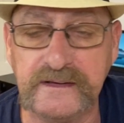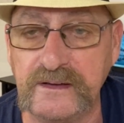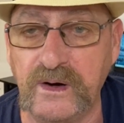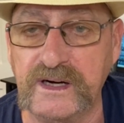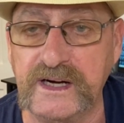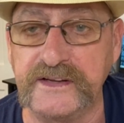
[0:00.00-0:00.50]

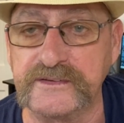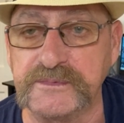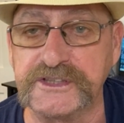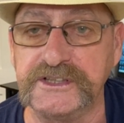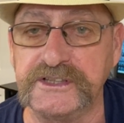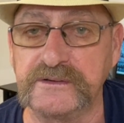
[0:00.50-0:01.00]
all kinds of
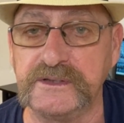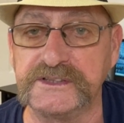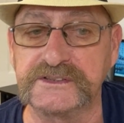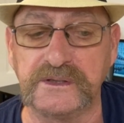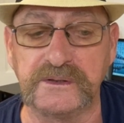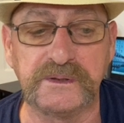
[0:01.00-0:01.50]
machinery.
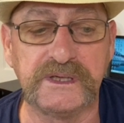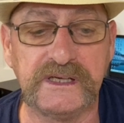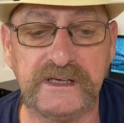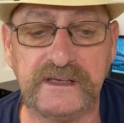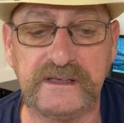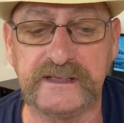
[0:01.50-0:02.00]
So
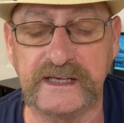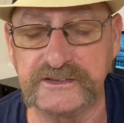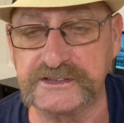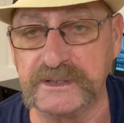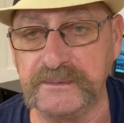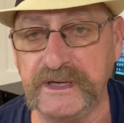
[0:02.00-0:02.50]
that'll
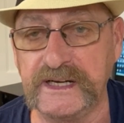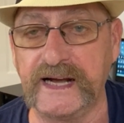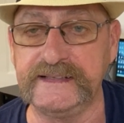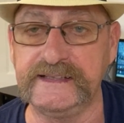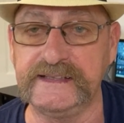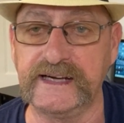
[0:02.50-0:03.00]
just give me an
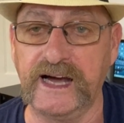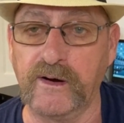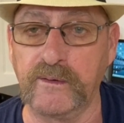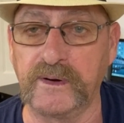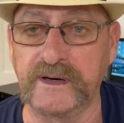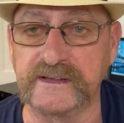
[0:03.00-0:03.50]
idea how
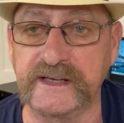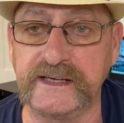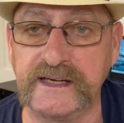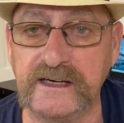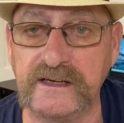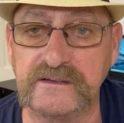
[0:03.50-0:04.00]
I want to lay
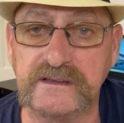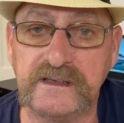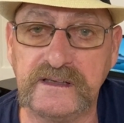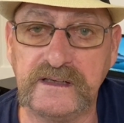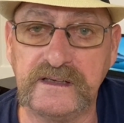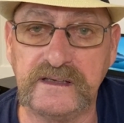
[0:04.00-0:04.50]
it out.
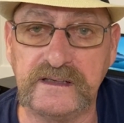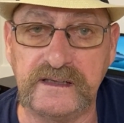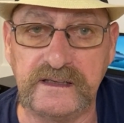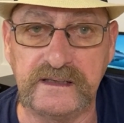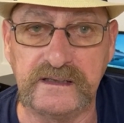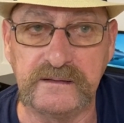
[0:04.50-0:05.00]

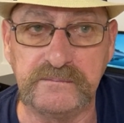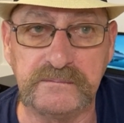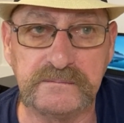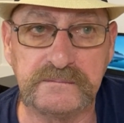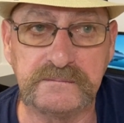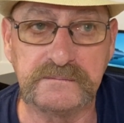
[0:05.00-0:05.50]
Um,
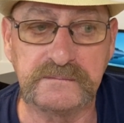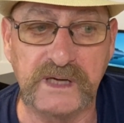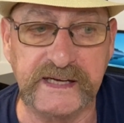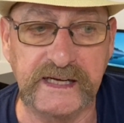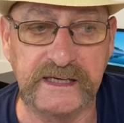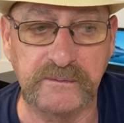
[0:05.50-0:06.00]

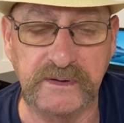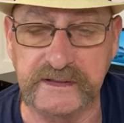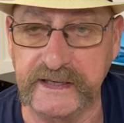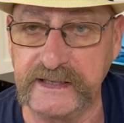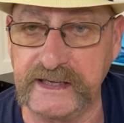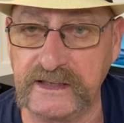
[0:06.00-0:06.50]
I kind of want to
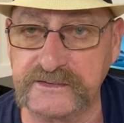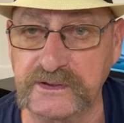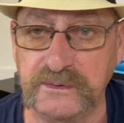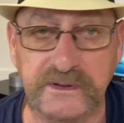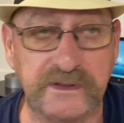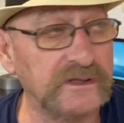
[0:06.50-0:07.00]
lay it out
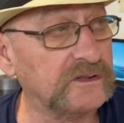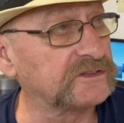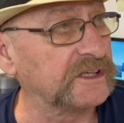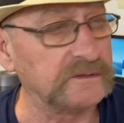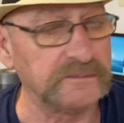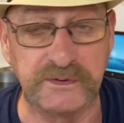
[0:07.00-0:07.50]
so it looks
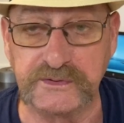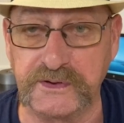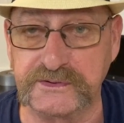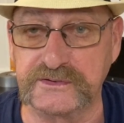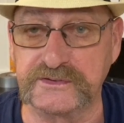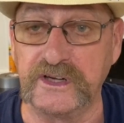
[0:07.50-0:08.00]
like the
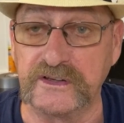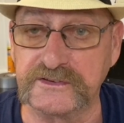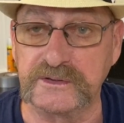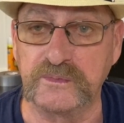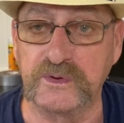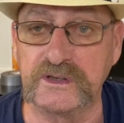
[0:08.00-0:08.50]
bulldozer's done
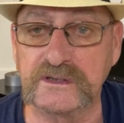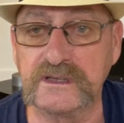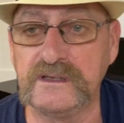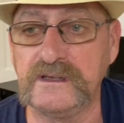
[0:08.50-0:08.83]
some work.